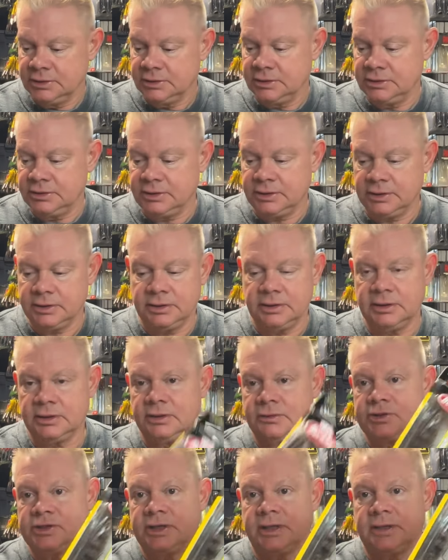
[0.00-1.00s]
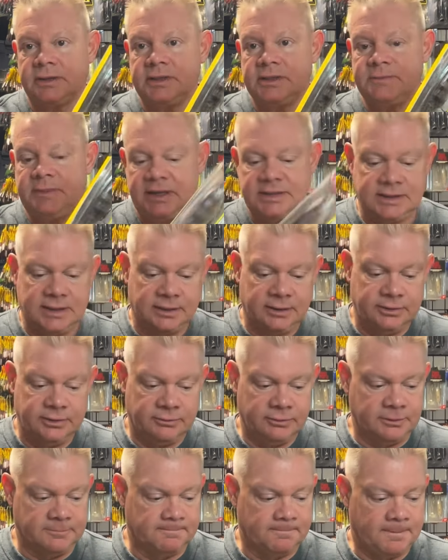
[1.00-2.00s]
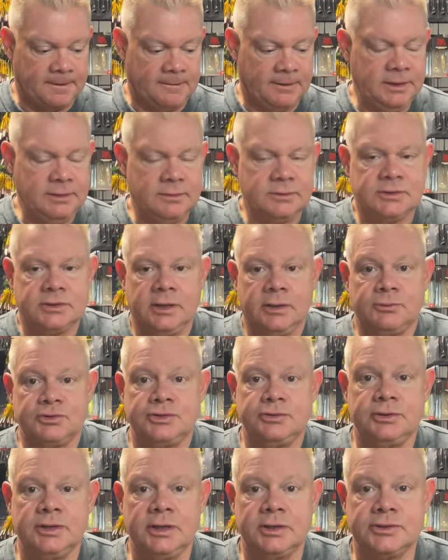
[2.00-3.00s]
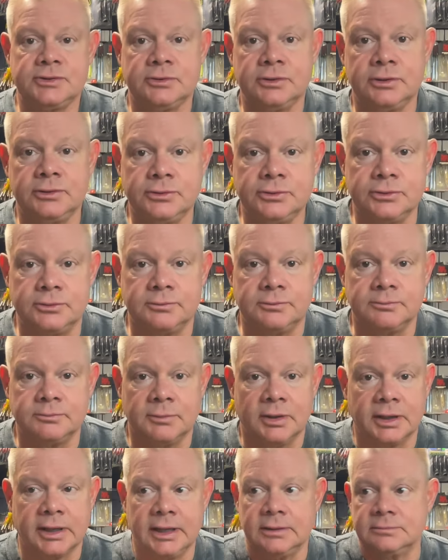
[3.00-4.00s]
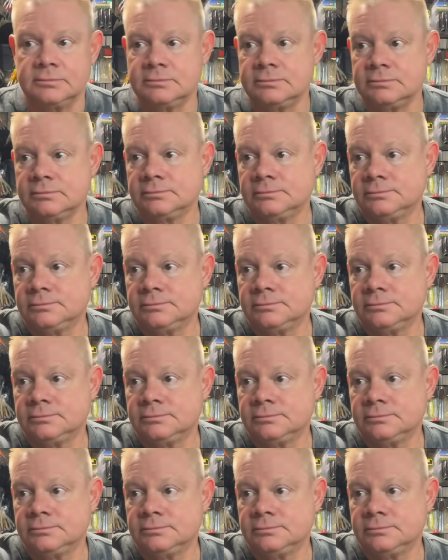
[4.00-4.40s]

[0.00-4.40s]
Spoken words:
And you can go check these baits out on your own. All right, so I will see you guys soon on YouTube. Mark out.